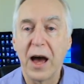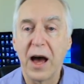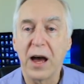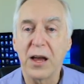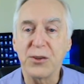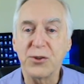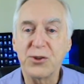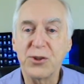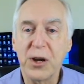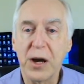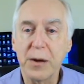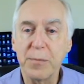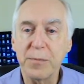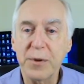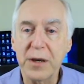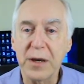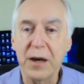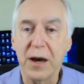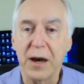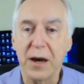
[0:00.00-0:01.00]
A
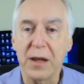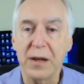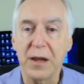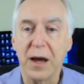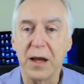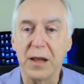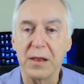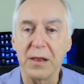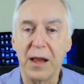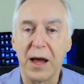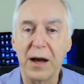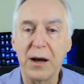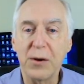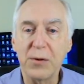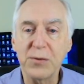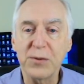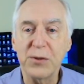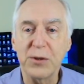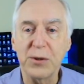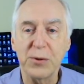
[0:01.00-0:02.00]
jump cut
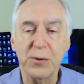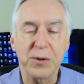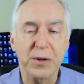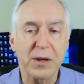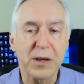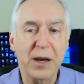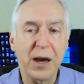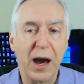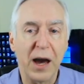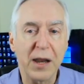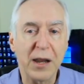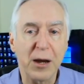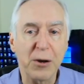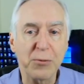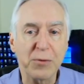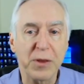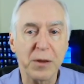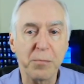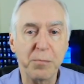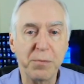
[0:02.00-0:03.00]
allows you to cut
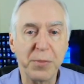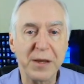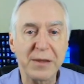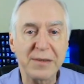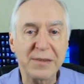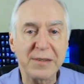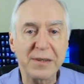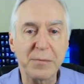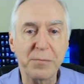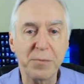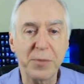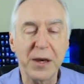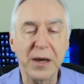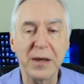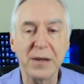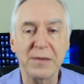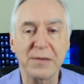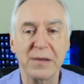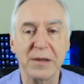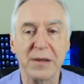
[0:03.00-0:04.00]
out the bits and
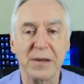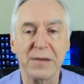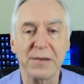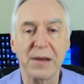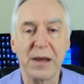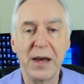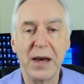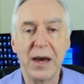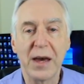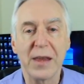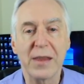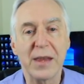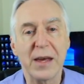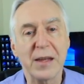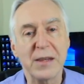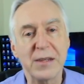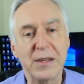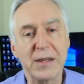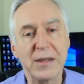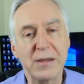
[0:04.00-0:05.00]
pieces
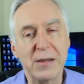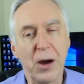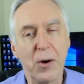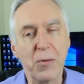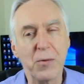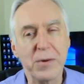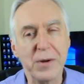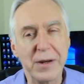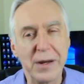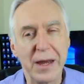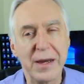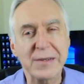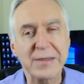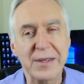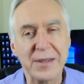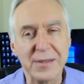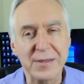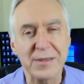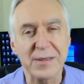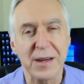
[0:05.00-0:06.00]
that you don't
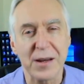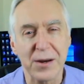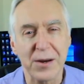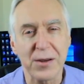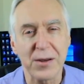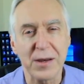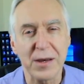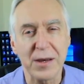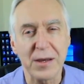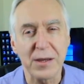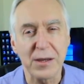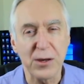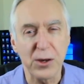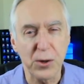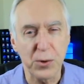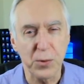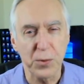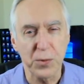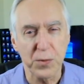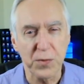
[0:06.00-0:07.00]
necessarily
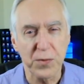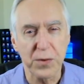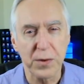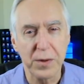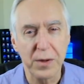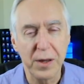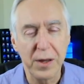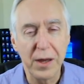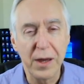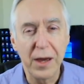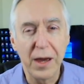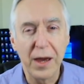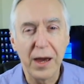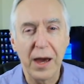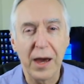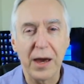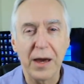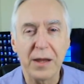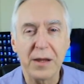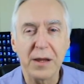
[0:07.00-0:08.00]
use.
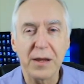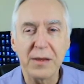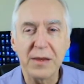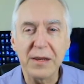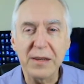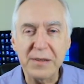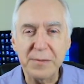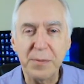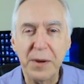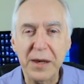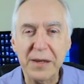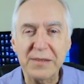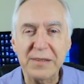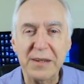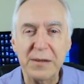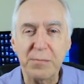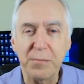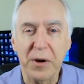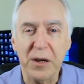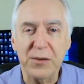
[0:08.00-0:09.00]
And this makes
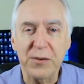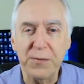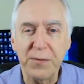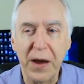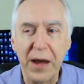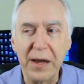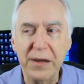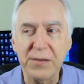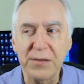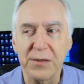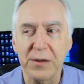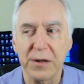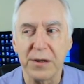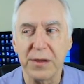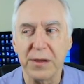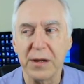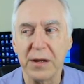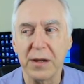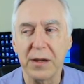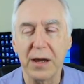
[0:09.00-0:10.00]
it much faster
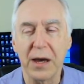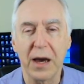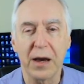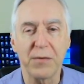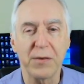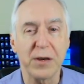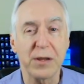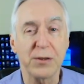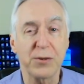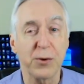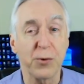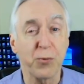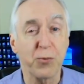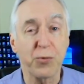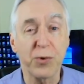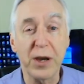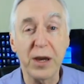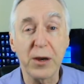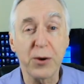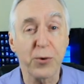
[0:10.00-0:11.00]
than having to
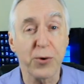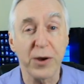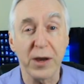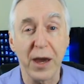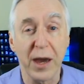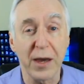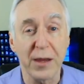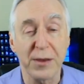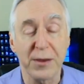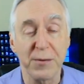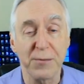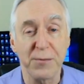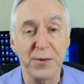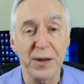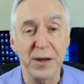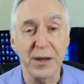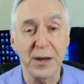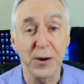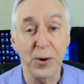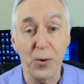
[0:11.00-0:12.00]
recreate the
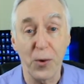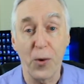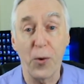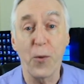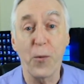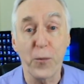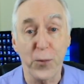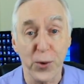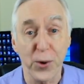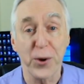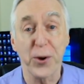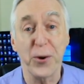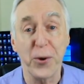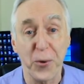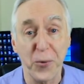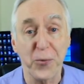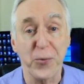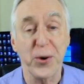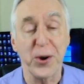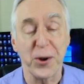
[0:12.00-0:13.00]
video over and
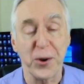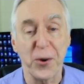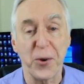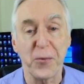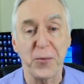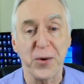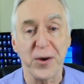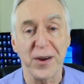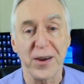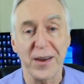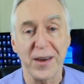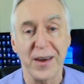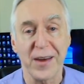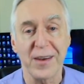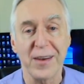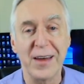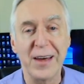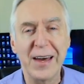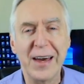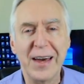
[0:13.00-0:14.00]
over and over
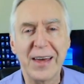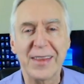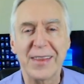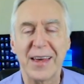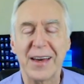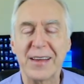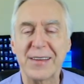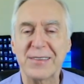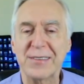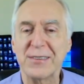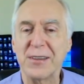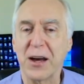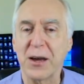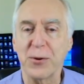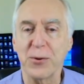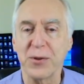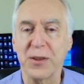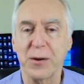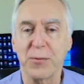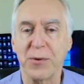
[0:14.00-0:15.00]
again. That's
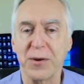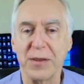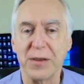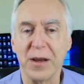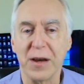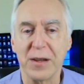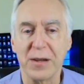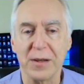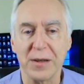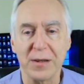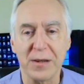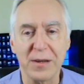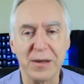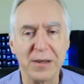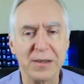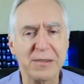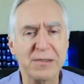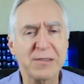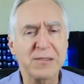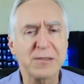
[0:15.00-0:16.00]
not only redundant,
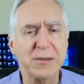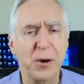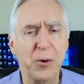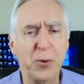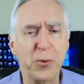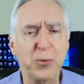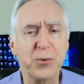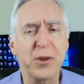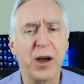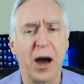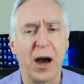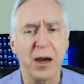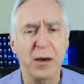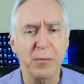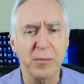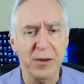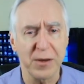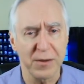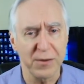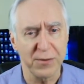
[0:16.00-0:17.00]
it's so
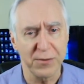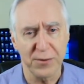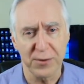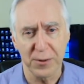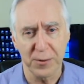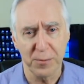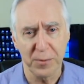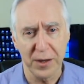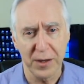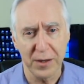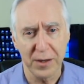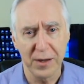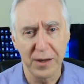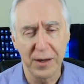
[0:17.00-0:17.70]
time consuming.